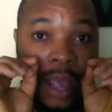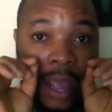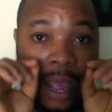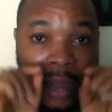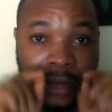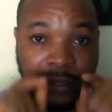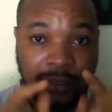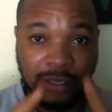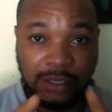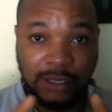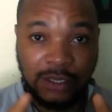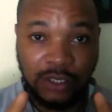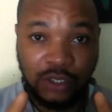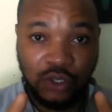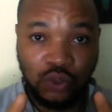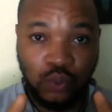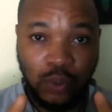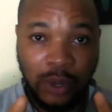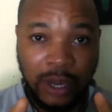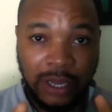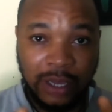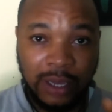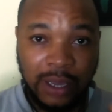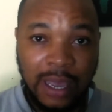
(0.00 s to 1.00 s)
and this is
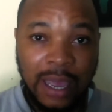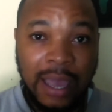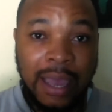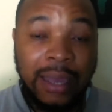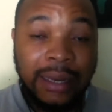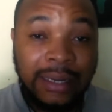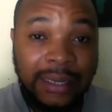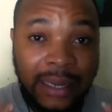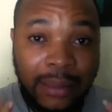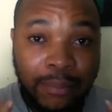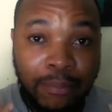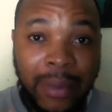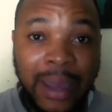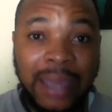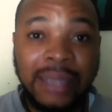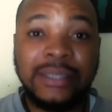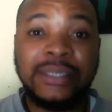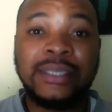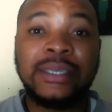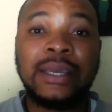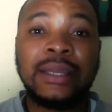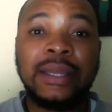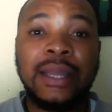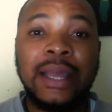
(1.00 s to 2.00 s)
why the
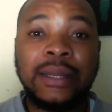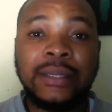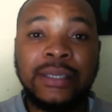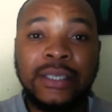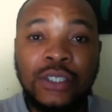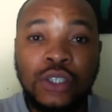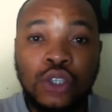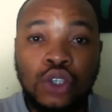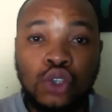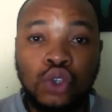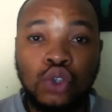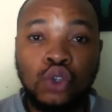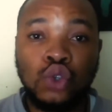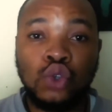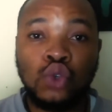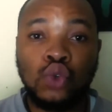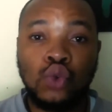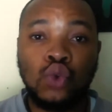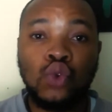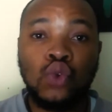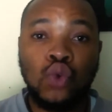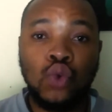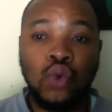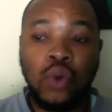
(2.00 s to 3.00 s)
mindset that these
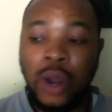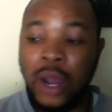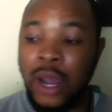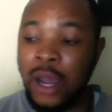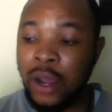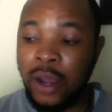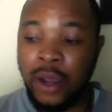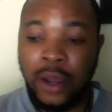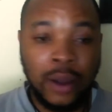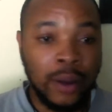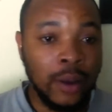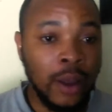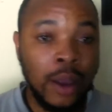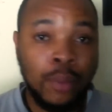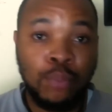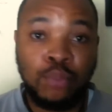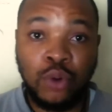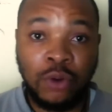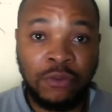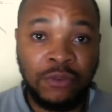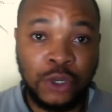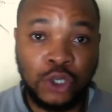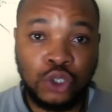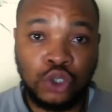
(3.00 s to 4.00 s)
two
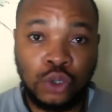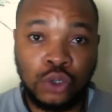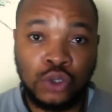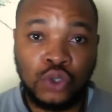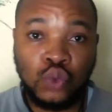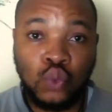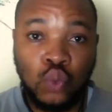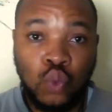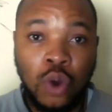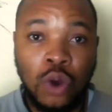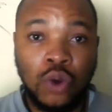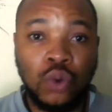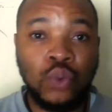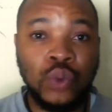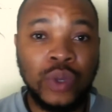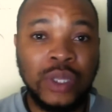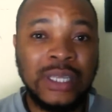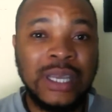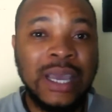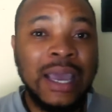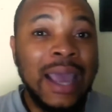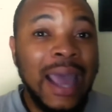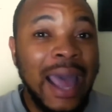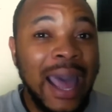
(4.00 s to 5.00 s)
professions work with
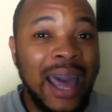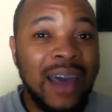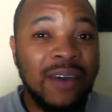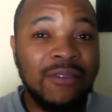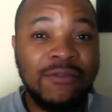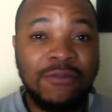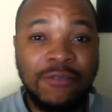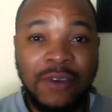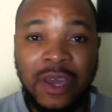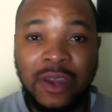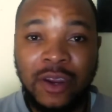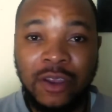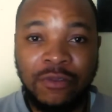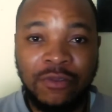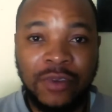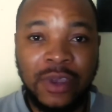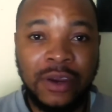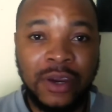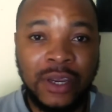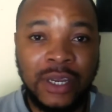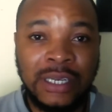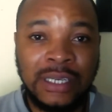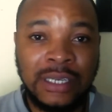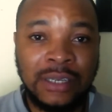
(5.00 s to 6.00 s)
are very
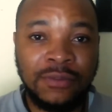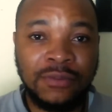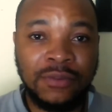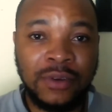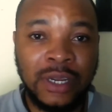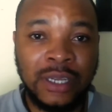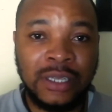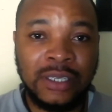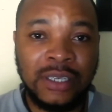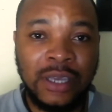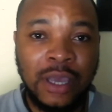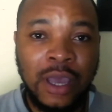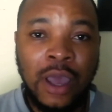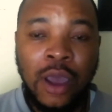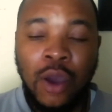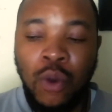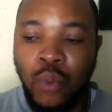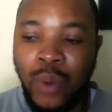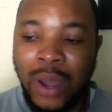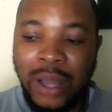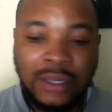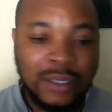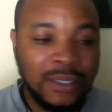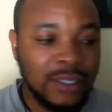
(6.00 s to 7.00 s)
different.
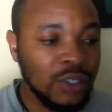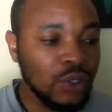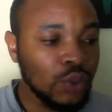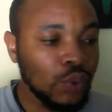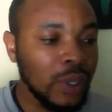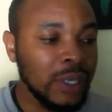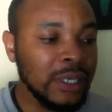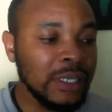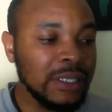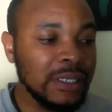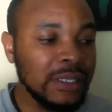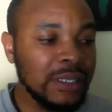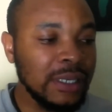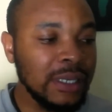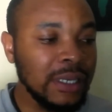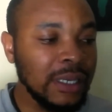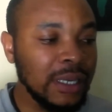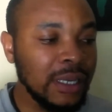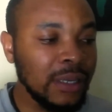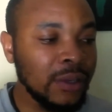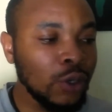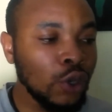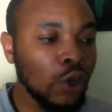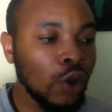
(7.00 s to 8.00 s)
While this one is
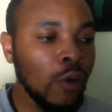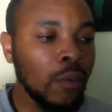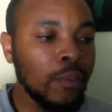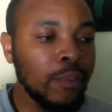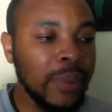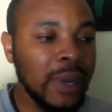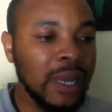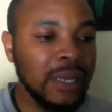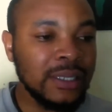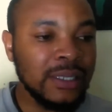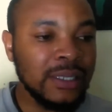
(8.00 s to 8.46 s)
thinking numbers